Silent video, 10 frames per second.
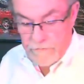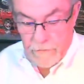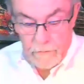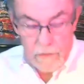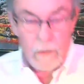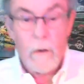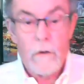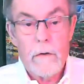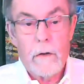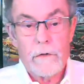you know, fairly
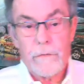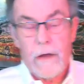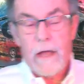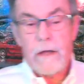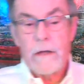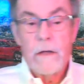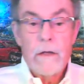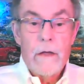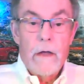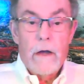low on track,
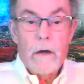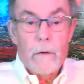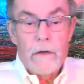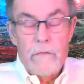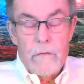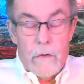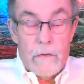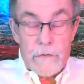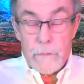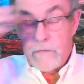or even
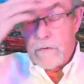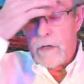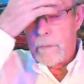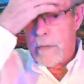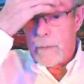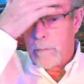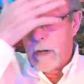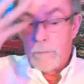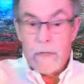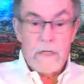on the street, if you hit a big
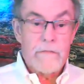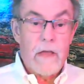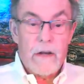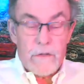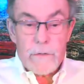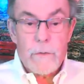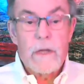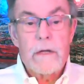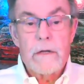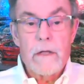bump and you've got a
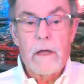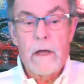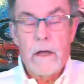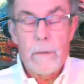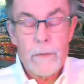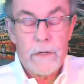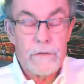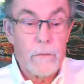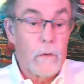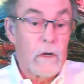straight uh, upper
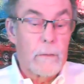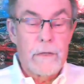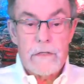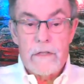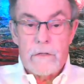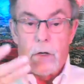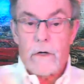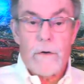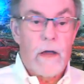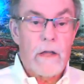control arm, it, it's going
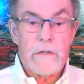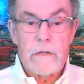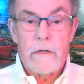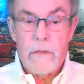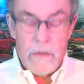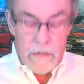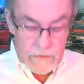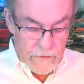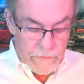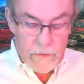to crash into the
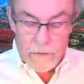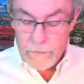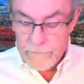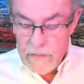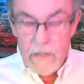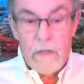into the tunnel.